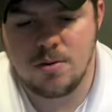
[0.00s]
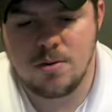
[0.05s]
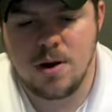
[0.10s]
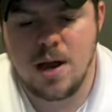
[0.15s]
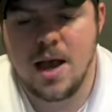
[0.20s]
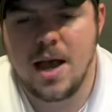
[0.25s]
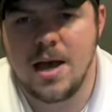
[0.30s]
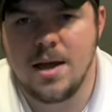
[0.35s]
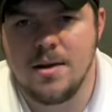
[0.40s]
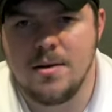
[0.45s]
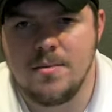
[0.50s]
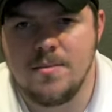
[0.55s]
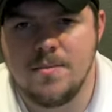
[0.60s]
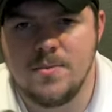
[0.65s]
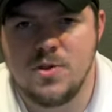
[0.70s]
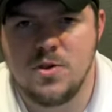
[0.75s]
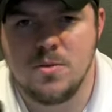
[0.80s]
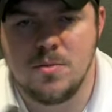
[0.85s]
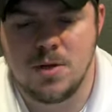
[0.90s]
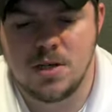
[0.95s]
or add
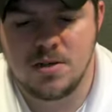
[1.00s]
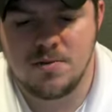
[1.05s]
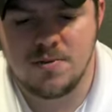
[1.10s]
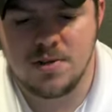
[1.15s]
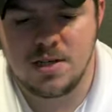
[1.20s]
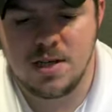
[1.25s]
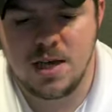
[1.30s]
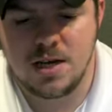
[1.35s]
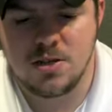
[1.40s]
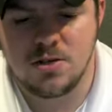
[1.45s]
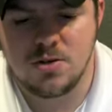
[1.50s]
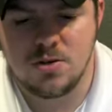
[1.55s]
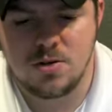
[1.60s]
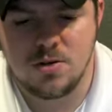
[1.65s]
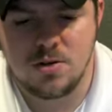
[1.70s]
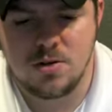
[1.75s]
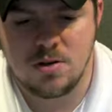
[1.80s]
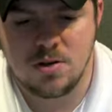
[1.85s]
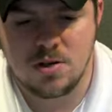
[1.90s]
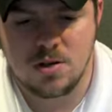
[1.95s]
too much of a texture
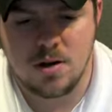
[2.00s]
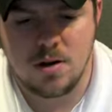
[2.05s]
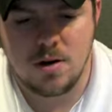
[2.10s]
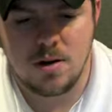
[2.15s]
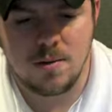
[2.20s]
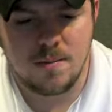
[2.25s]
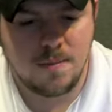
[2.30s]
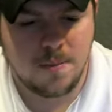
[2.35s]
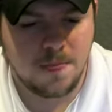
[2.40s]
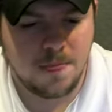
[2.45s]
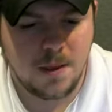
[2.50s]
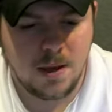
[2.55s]
to the cigar.